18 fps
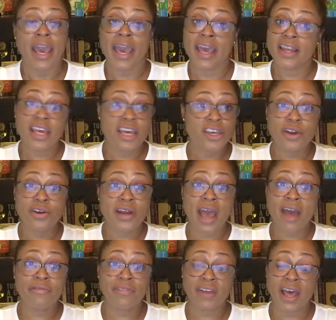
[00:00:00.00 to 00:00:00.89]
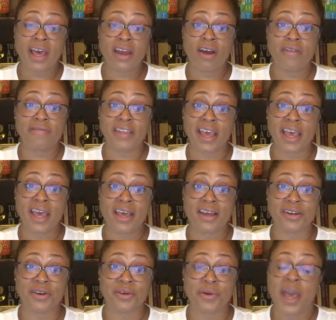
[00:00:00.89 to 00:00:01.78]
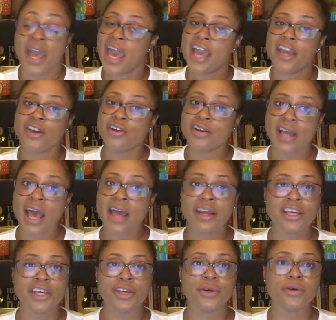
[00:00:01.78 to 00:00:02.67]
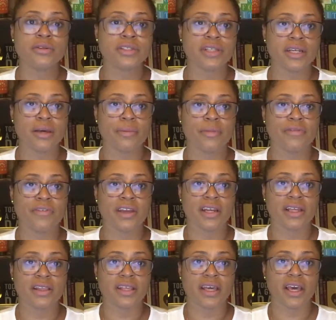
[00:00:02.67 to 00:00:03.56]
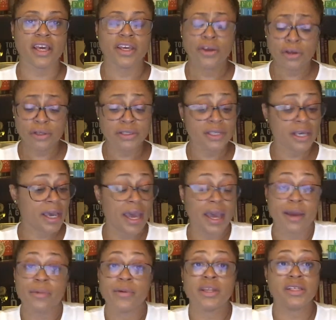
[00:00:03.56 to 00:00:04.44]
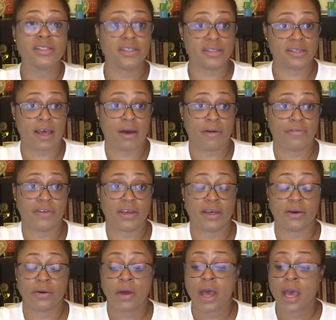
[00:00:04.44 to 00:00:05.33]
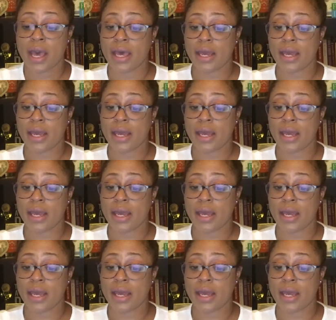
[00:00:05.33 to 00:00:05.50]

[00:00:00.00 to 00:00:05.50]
And then you're not flying off the handle and you're not accusing him of anything. You're saying, hey, this is how I feel.